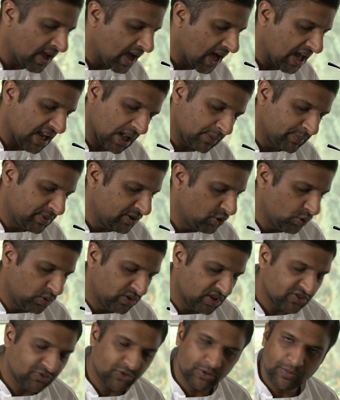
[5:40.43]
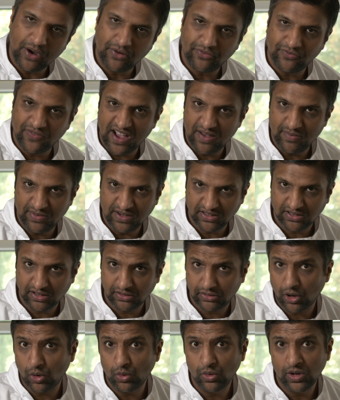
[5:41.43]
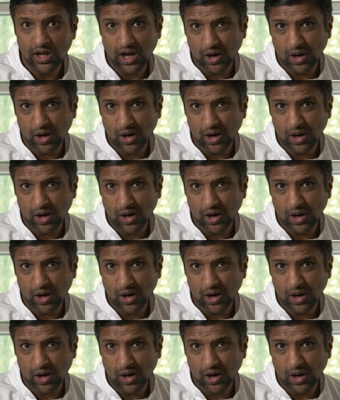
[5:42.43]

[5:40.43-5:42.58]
And I'll be doing this for about 5 minutes or so,